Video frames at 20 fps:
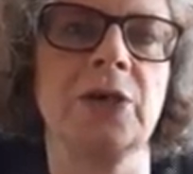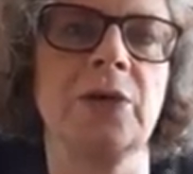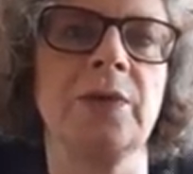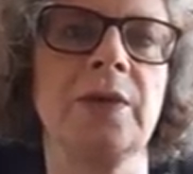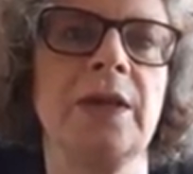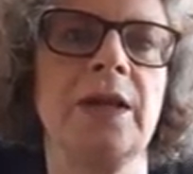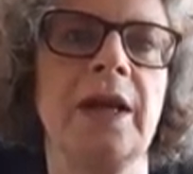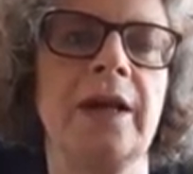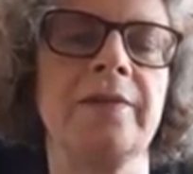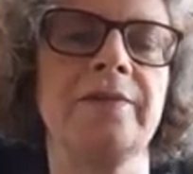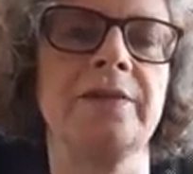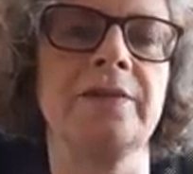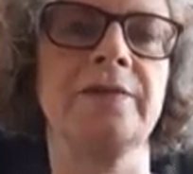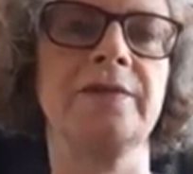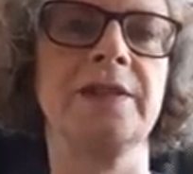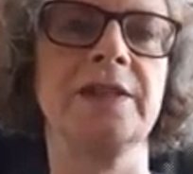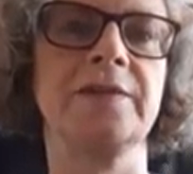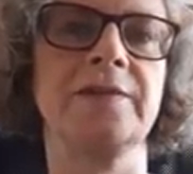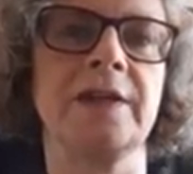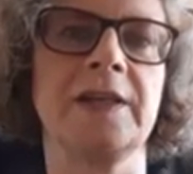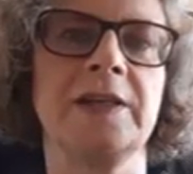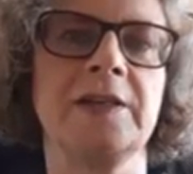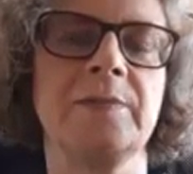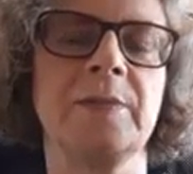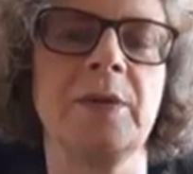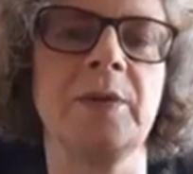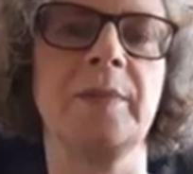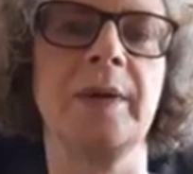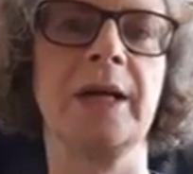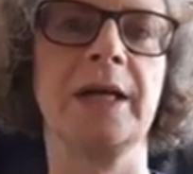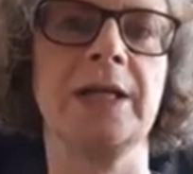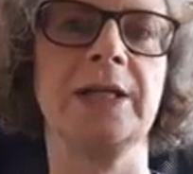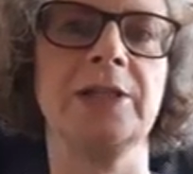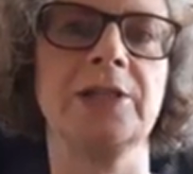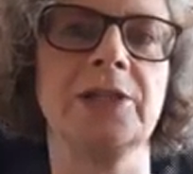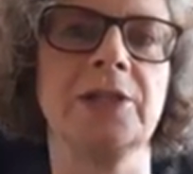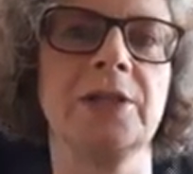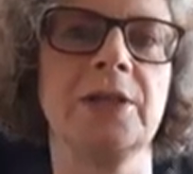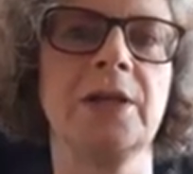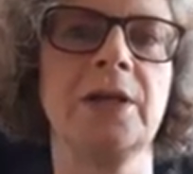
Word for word: on the left of this Facebook page,